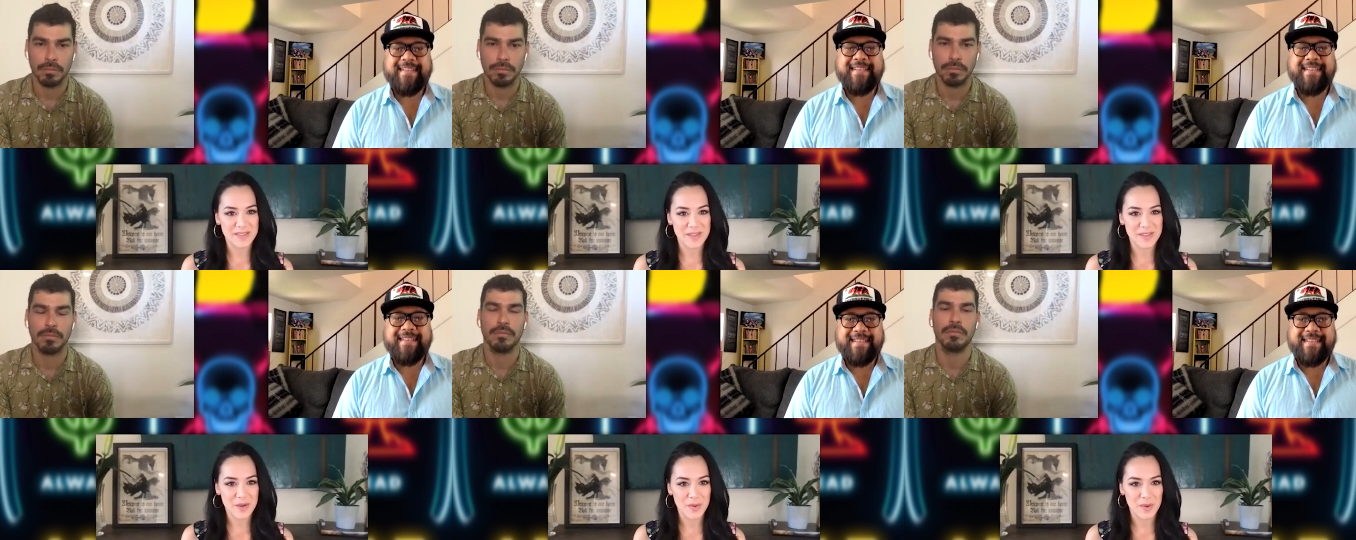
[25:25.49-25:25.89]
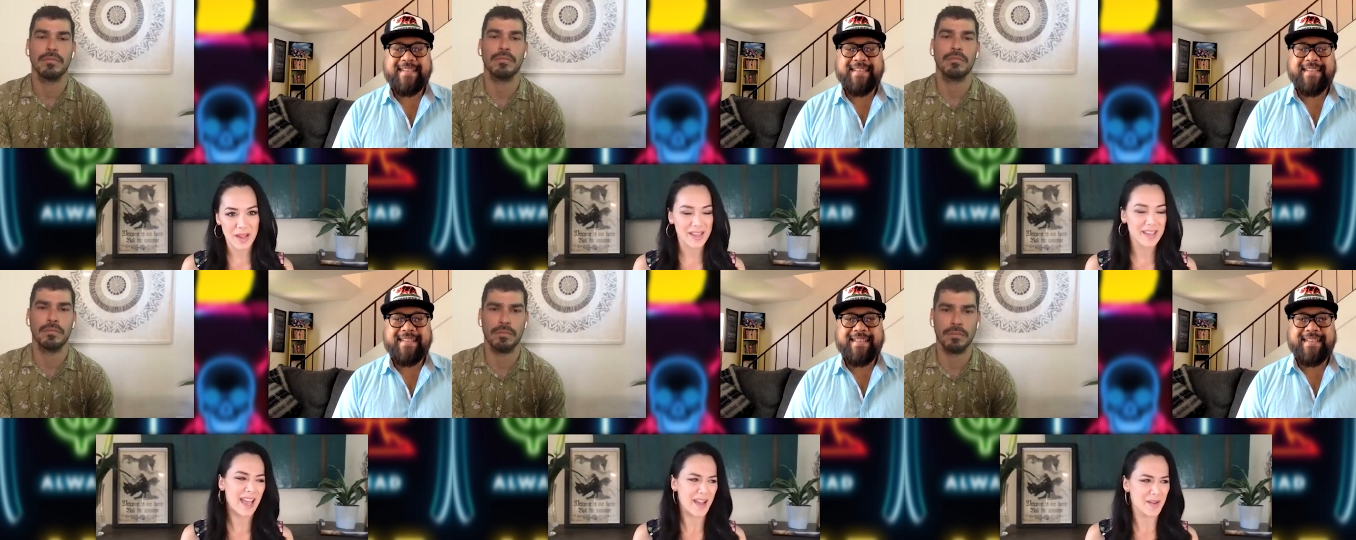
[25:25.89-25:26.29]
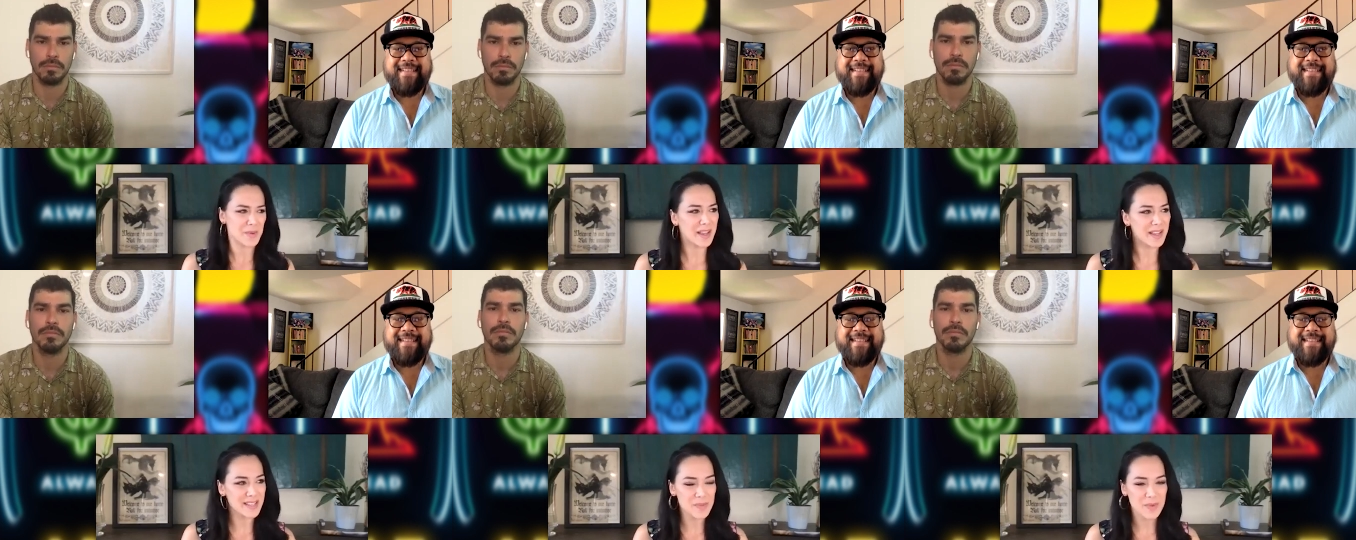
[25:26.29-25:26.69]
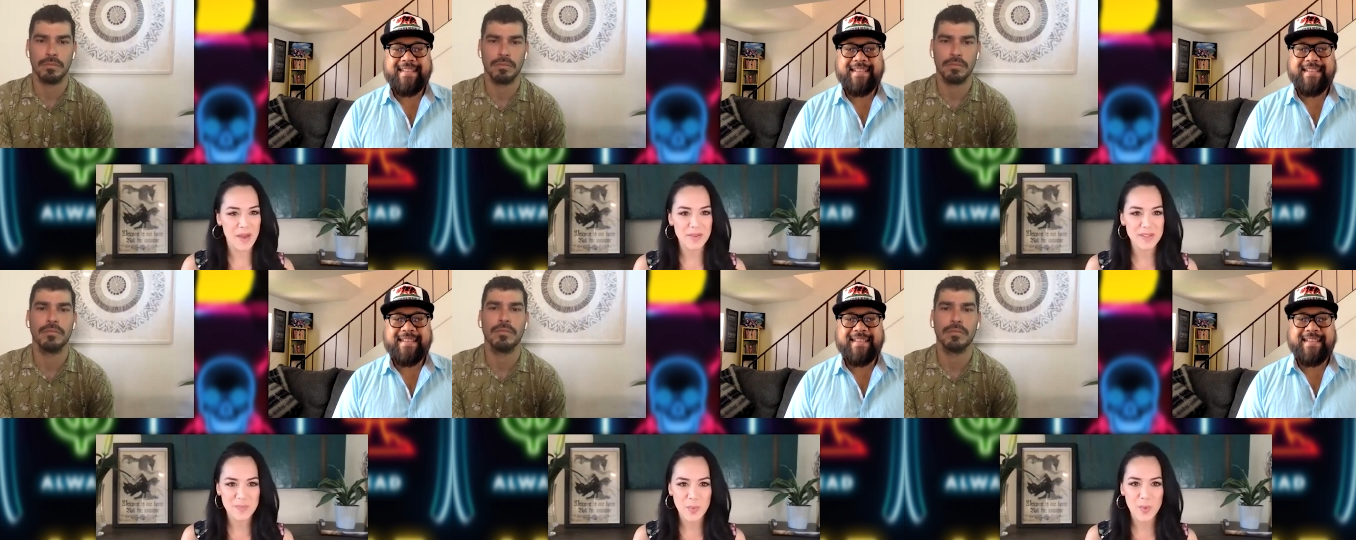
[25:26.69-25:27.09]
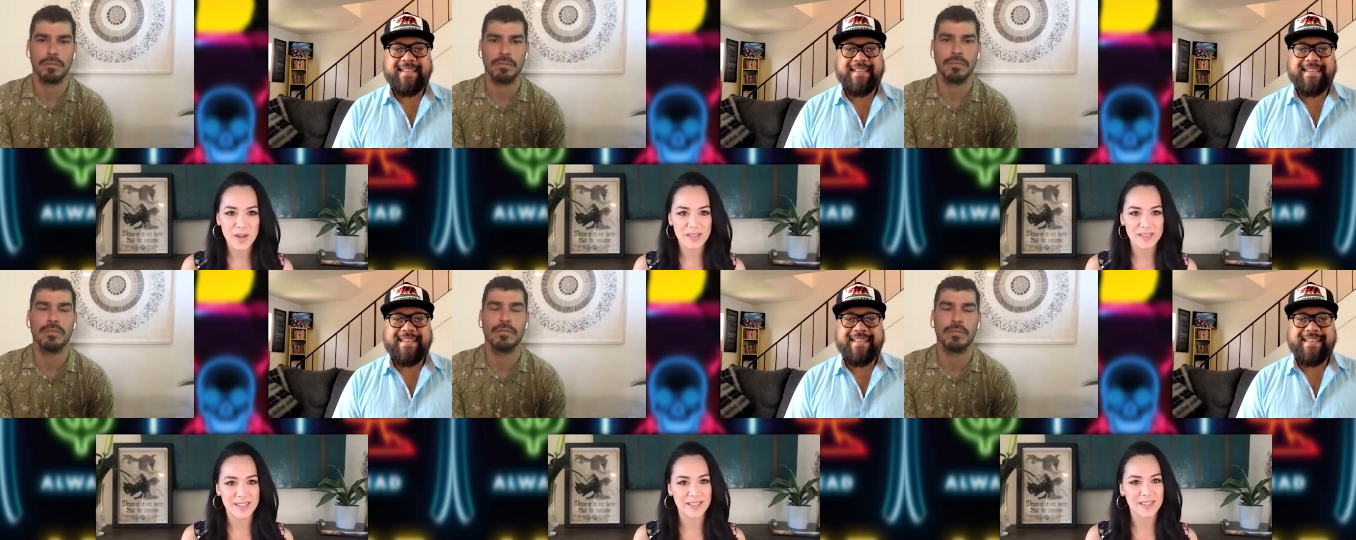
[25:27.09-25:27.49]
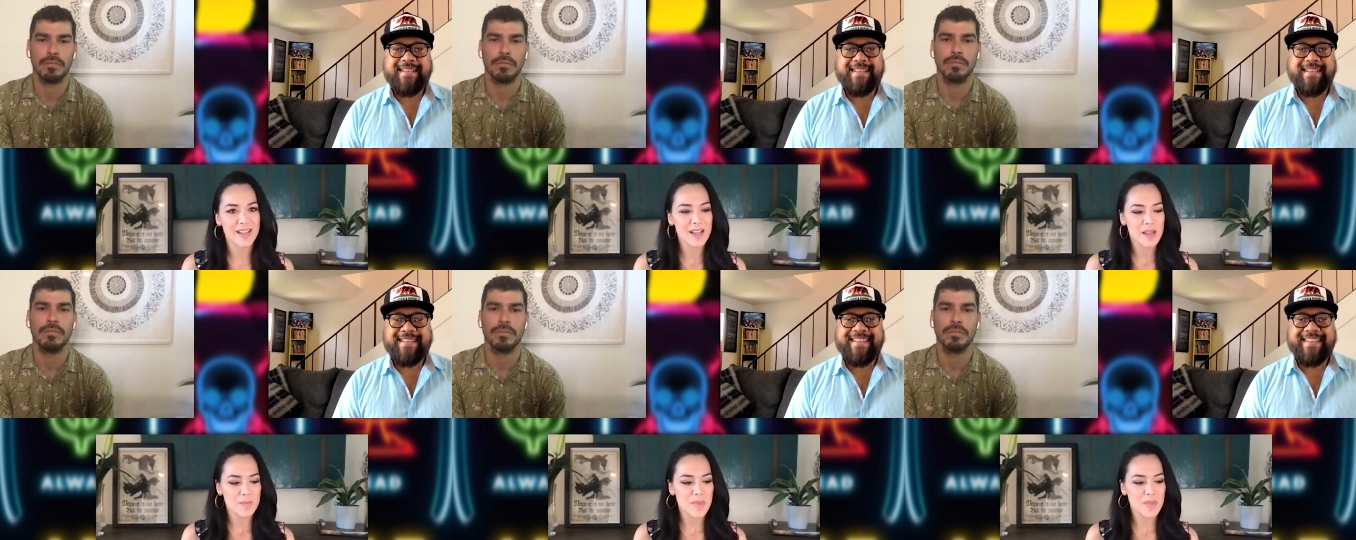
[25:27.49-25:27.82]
Speaker 1: So uh, yeah, mm. just without spoiling,